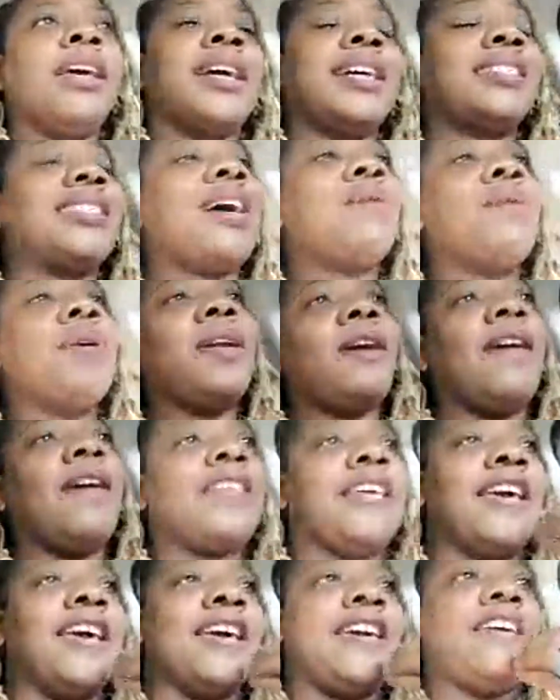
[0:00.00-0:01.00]
Because I
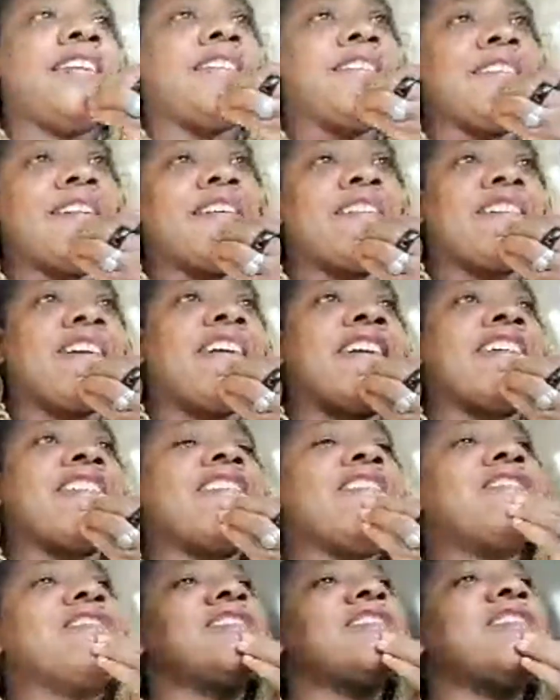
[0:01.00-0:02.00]
went all in, all
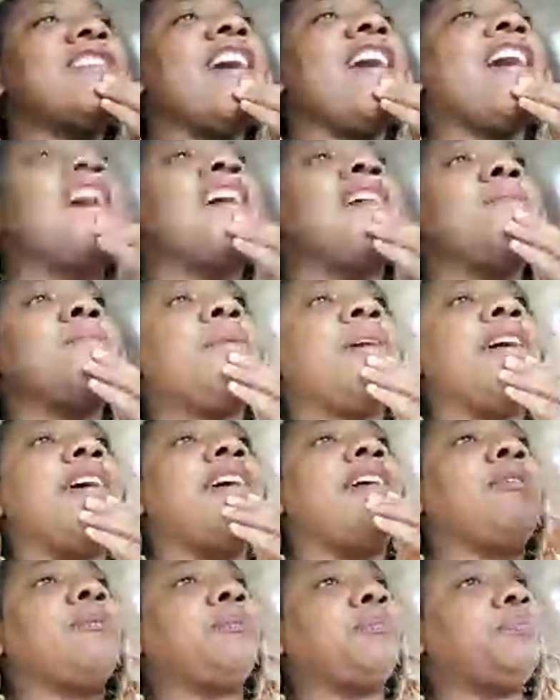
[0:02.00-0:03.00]
right? And that was a lot,
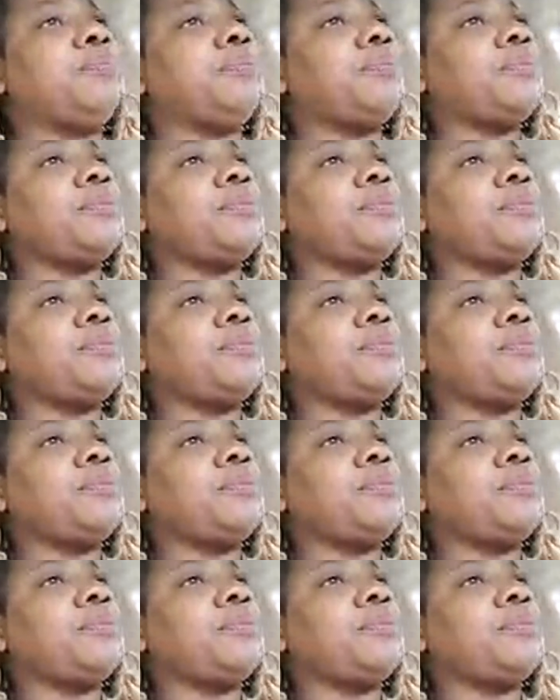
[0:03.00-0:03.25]
but